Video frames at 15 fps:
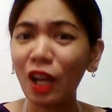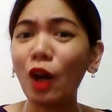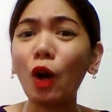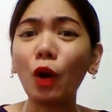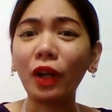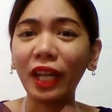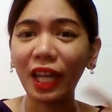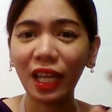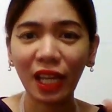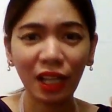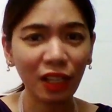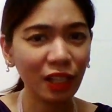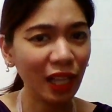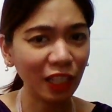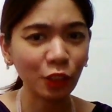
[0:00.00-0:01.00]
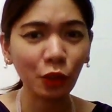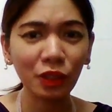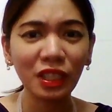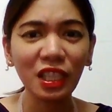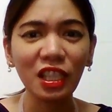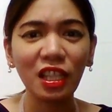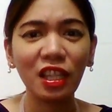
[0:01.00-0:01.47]
Okay,
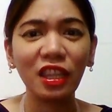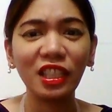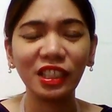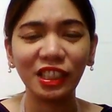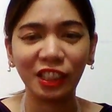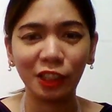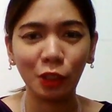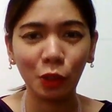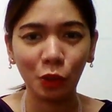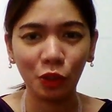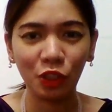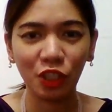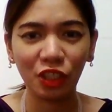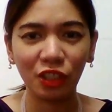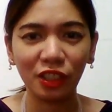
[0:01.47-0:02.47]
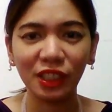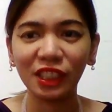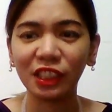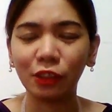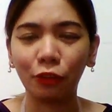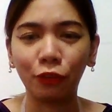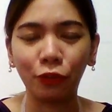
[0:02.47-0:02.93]
actually this is huge. This is
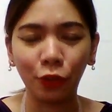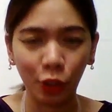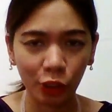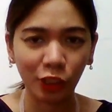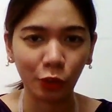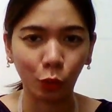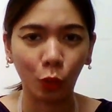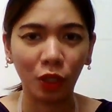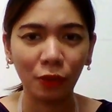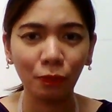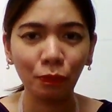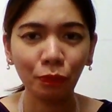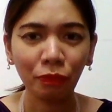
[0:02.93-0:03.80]
the first one.